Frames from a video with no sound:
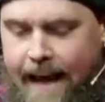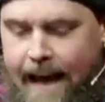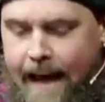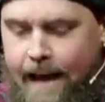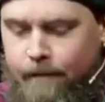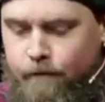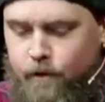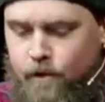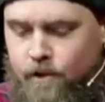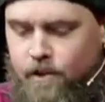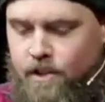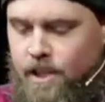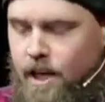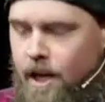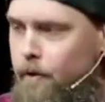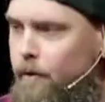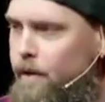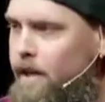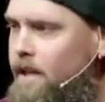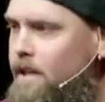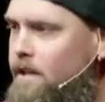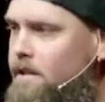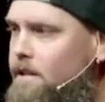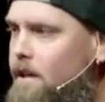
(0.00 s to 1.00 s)
The
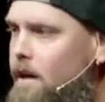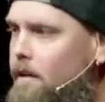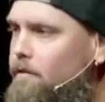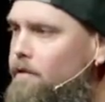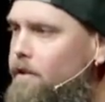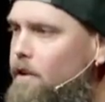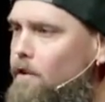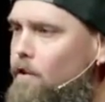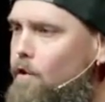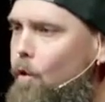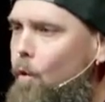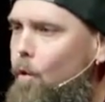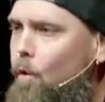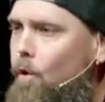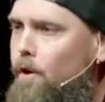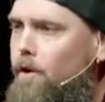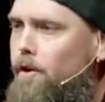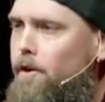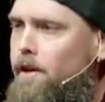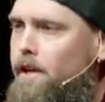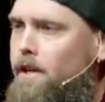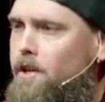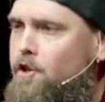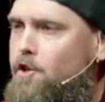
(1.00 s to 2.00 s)
adversaries of the
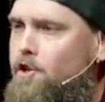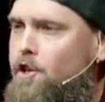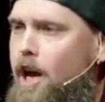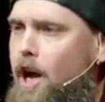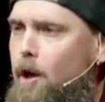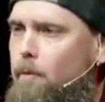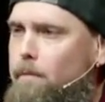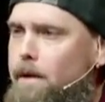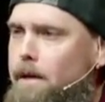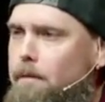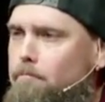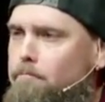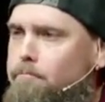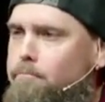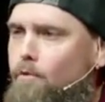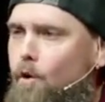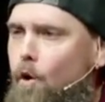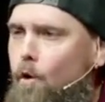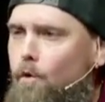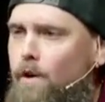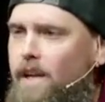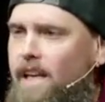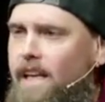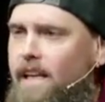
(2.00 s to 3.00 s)
Lord shall be
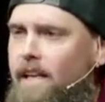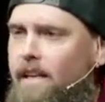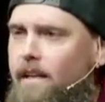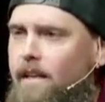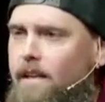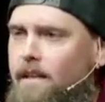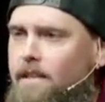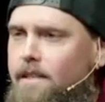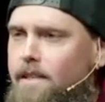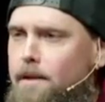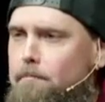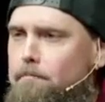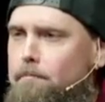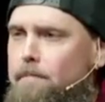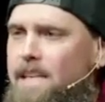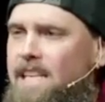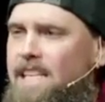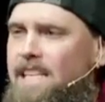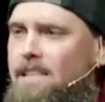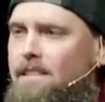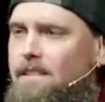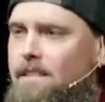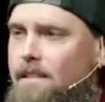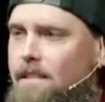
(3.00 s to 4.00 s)
broken to
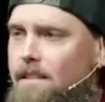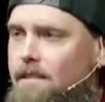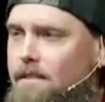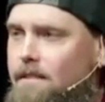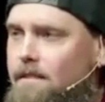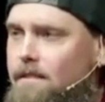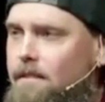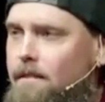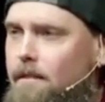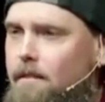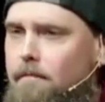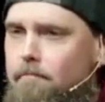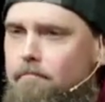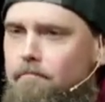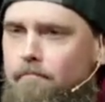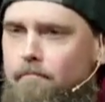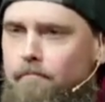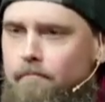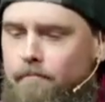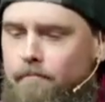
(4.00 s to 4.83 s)
pieces.